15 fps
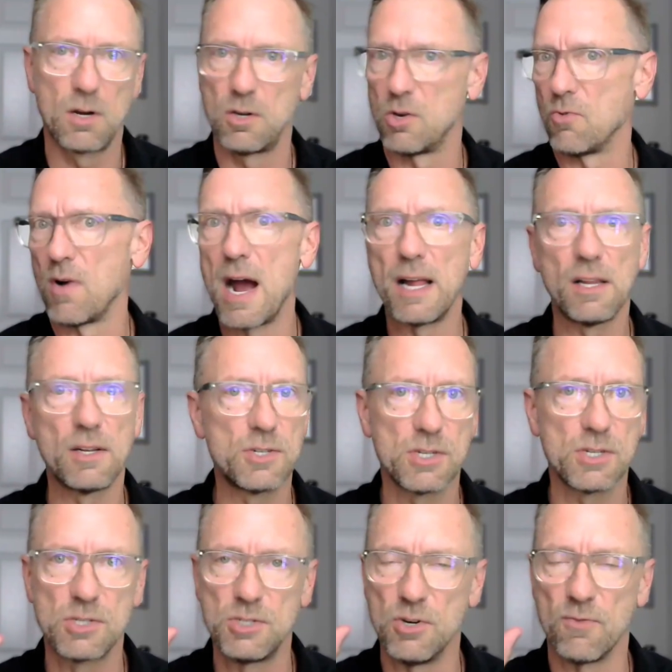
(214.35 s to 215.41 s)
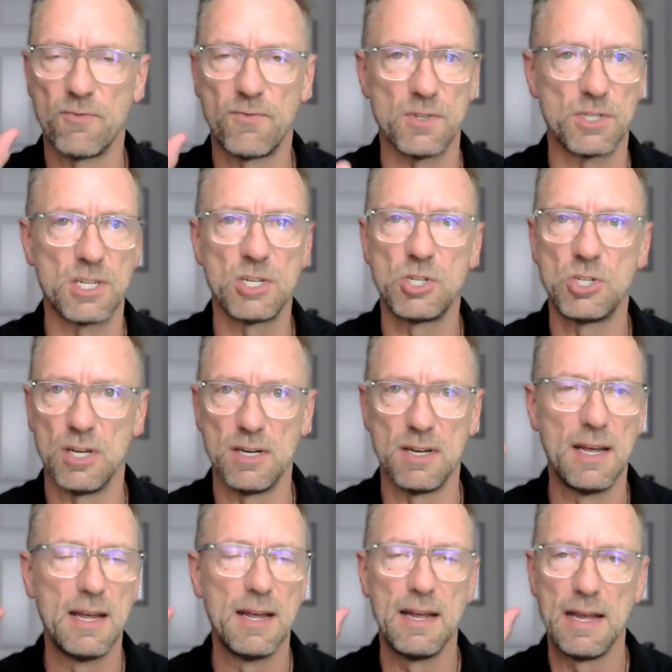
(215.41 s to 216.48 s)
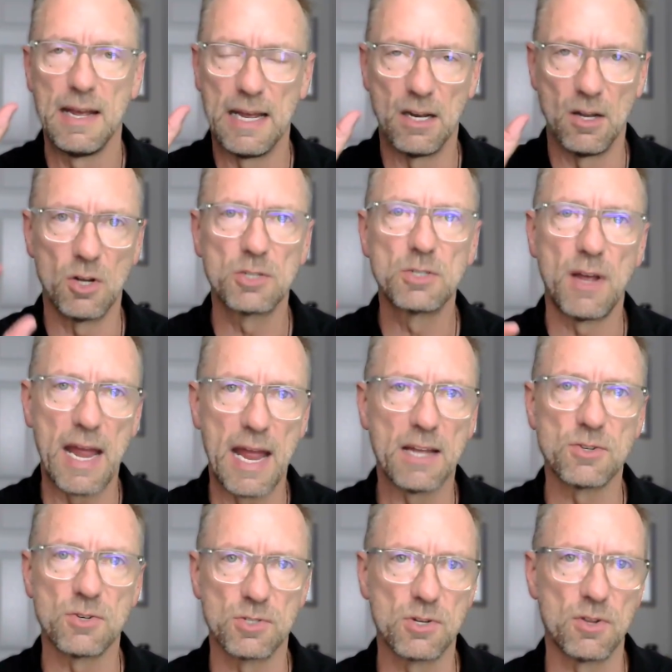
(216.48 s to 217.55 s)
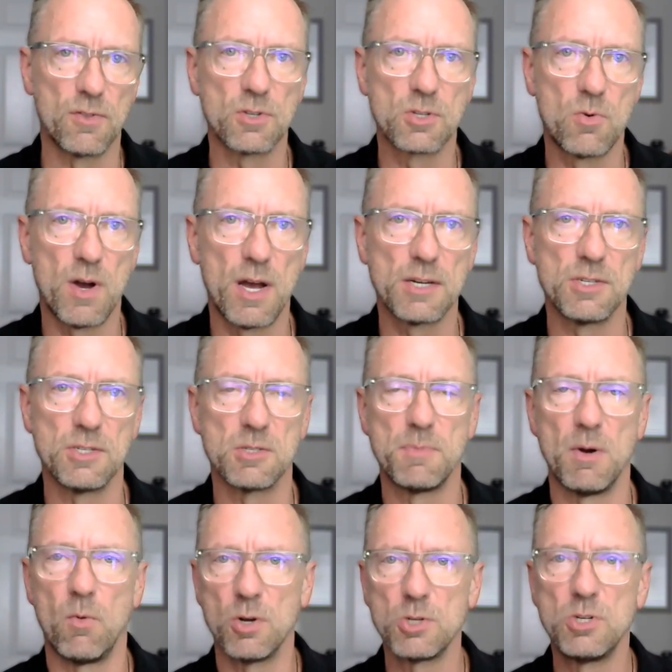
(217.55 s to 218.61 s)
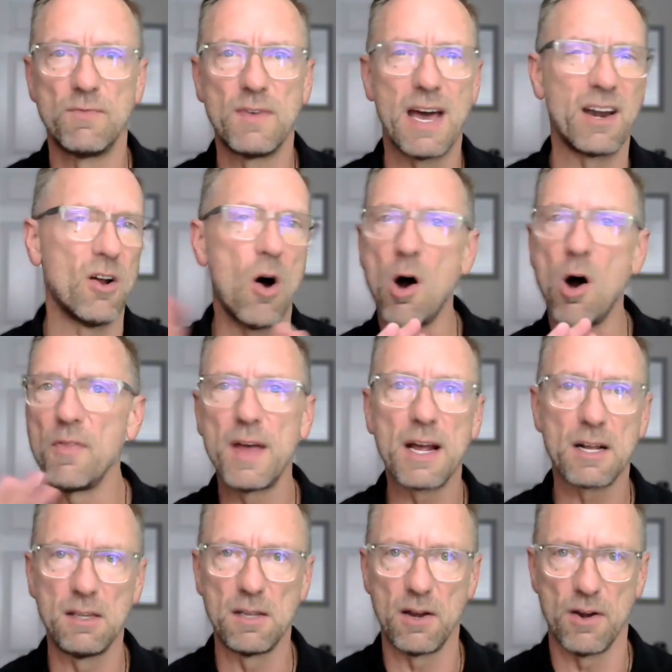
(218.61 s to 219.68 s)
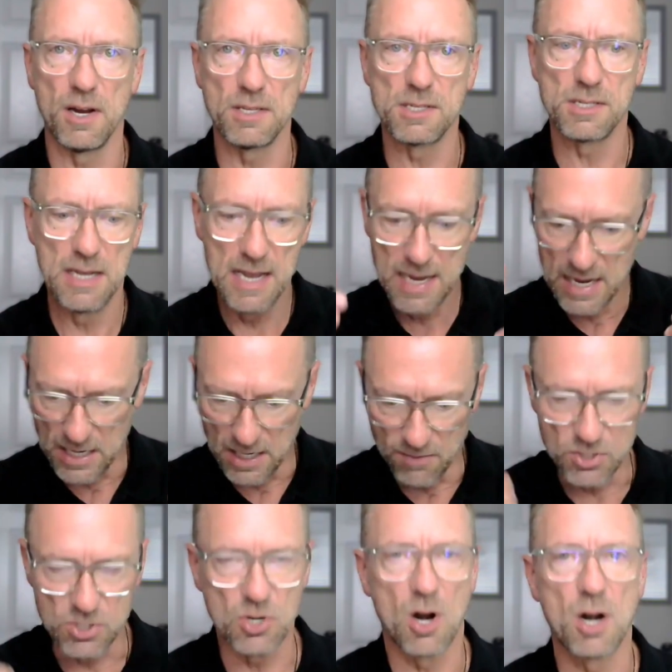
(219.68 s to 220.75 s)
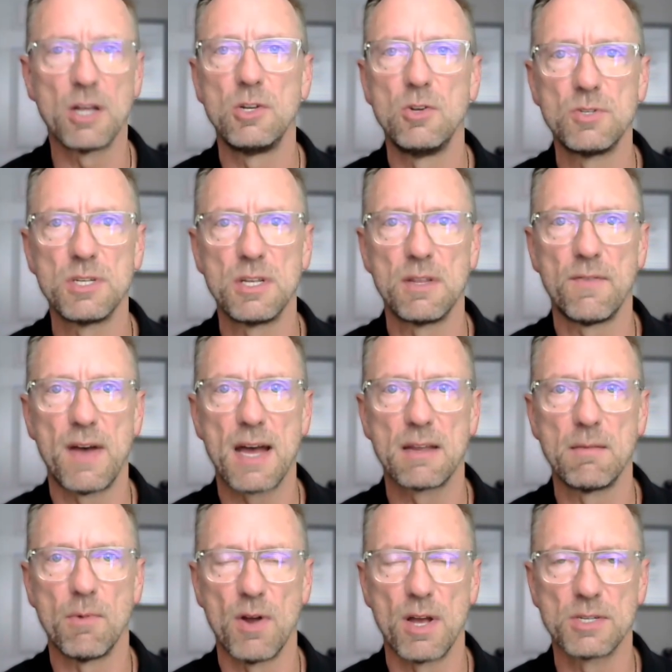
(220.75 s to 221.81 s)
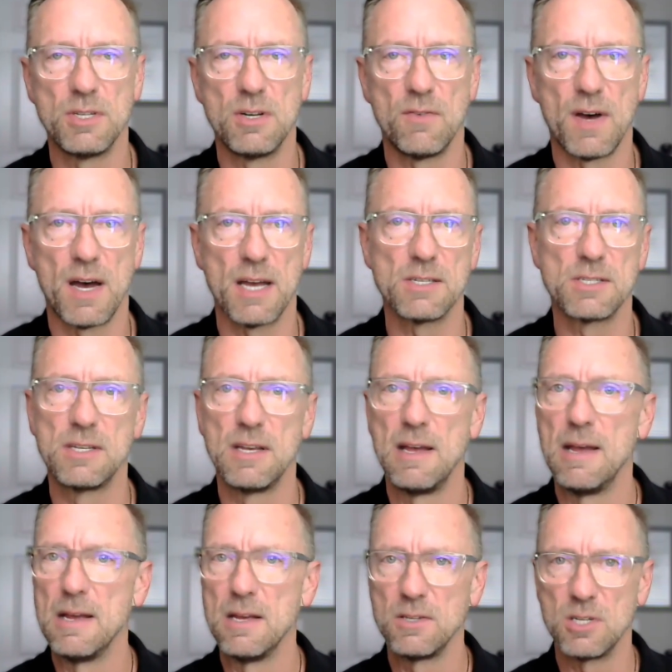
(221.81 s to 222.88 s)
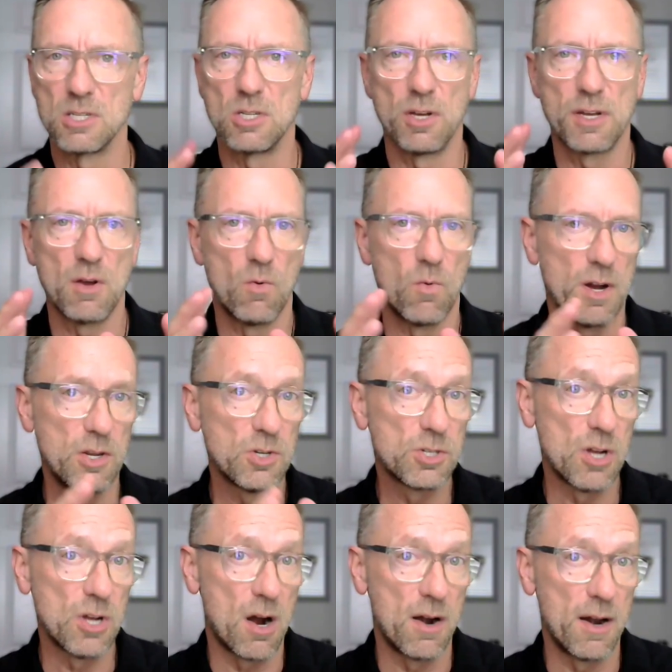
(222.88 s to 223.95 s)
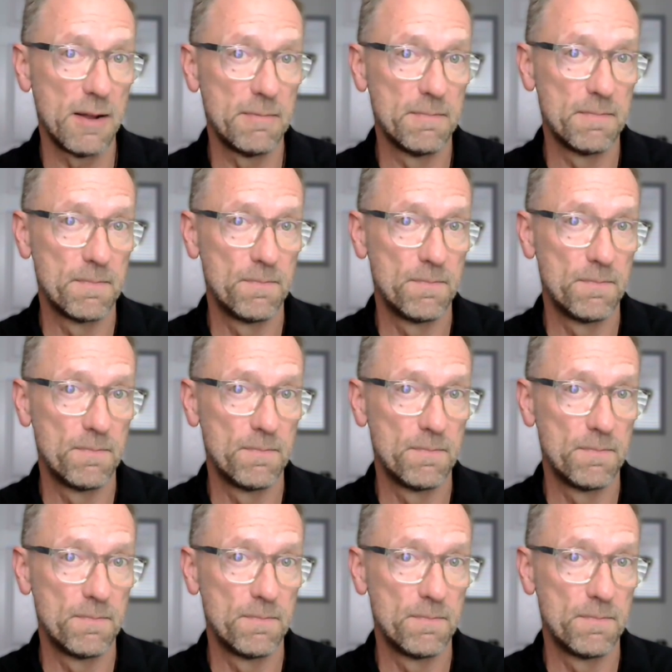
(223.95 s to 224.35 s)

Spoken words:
urologist, your physician, and look to answers to those questions. But once you've gotten all that clearance and you've started using the vacuum erection device, just look at where you're starting.